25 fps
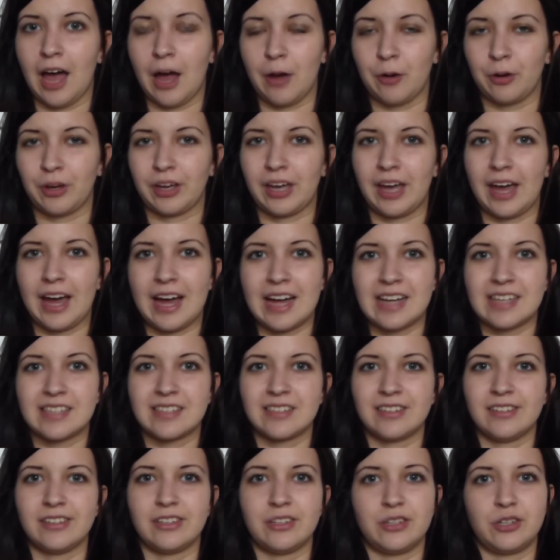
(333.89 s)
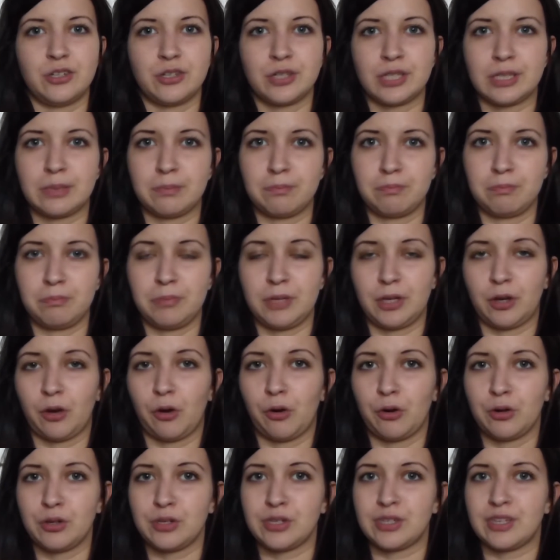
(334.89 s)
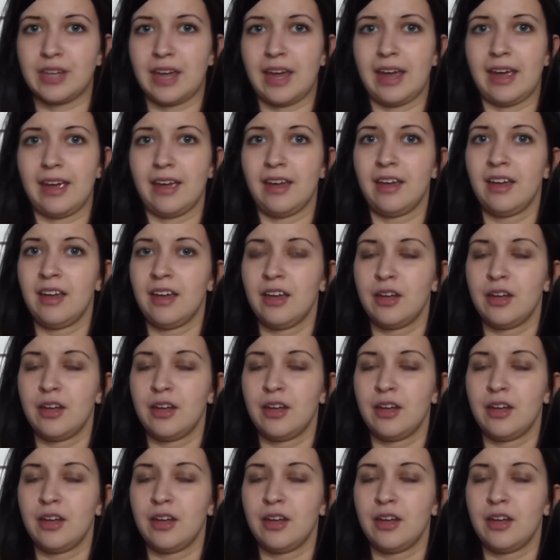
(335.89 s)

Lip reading: outcasted just because they